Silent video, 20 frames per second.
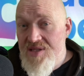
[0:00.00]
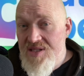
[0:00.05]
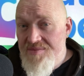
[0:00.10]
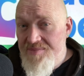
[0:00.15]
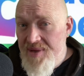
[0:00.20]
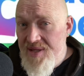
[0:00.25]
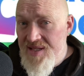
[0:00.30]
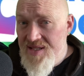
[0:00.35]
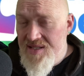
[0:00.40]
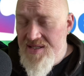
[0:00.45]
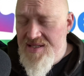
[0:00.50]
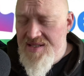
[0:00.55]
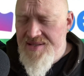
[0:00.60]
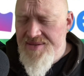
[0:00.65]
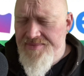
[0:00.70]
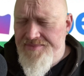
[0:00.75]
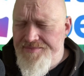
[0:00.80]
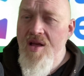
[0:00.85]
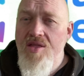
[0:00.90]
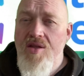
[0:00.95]

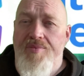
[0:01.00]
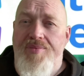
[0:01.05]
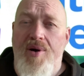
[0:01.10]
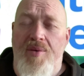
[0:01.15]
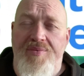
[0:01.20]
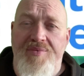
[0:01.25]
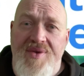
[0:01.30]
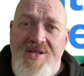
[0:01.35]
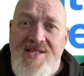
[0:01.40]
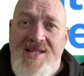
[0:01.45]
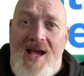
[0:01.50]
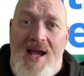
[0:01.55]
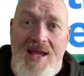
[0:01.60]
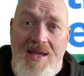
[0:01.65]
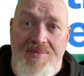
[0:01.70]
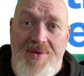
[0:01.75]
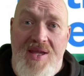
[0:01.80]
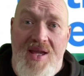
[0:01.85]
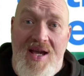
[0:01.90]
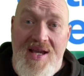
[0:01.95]
Speaks. The problem is that
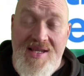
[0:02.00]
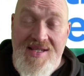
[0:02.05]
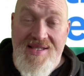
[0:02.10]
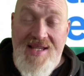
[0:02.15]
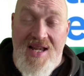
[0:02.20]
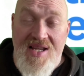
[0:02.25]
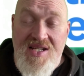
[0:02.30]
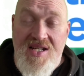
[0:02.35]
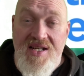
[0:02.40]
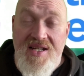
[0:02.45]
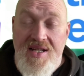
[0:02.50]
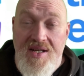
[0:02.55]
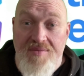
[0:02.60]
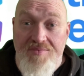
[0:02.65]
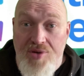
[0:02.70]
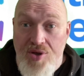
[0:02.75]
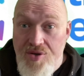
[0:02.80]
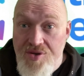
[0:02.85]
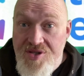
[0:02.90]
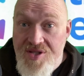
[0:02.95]
ABA is actually an
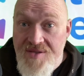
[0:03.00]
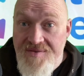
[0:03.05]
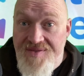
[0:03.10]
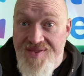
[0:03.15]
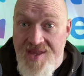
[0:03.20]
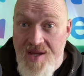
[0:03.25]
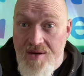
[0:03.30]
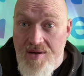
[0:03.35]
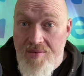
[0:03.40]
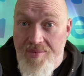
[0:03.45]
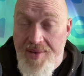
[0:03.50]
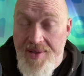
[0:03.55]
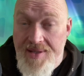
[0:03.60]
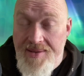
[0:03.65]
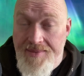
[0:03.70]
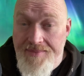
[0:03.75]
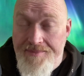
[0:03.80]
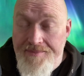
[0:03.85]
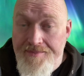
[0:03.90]
abusive therapy.